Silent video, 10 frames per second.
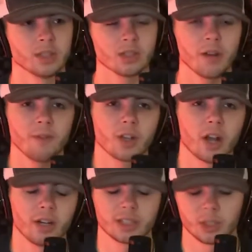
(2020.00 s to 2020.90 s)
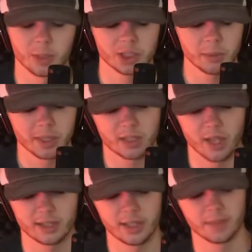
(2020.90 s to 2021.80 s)
Sorry for yawning so much. I'm
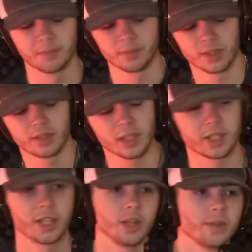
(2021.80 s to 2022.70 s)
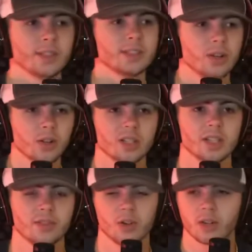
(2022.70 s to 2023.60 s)
exhausted. It's like noon. This is the earliest
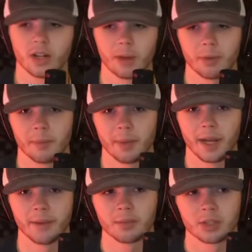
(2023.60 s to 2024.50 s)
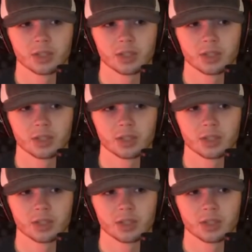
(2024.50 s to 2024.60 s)
I've woken up in a minute.